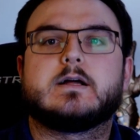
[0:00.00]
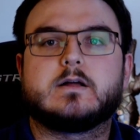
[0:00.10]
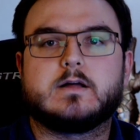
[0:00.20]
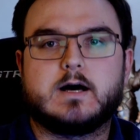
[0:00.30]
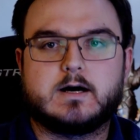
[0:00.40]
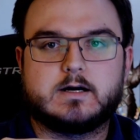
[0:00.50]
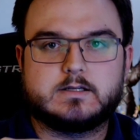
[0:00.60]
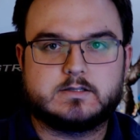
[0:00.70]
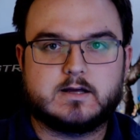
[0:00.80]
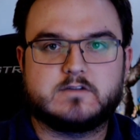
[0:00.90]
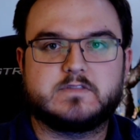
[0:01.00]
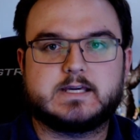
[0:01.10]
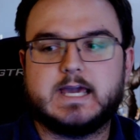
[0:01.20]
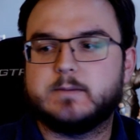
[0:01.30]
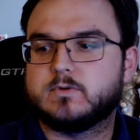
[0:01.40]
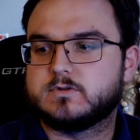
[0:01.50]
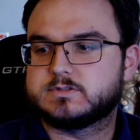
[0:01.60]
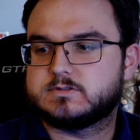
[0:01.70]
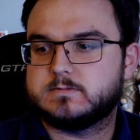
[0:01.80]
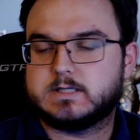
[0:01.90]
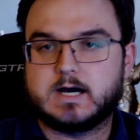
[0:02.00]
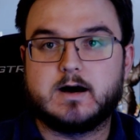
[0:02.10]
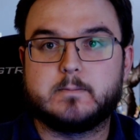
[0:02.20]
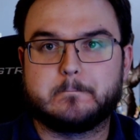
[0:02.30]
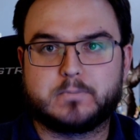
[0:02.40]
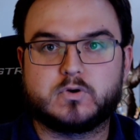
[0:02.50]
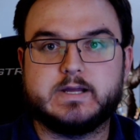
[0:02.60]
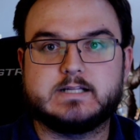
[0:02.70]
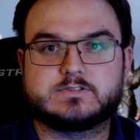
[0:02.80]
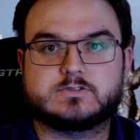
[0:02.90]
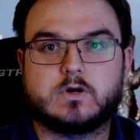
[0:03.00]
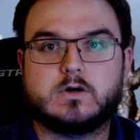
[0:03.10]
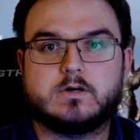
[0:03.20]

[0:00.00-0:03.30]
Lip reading: none of the cables come pre-installed.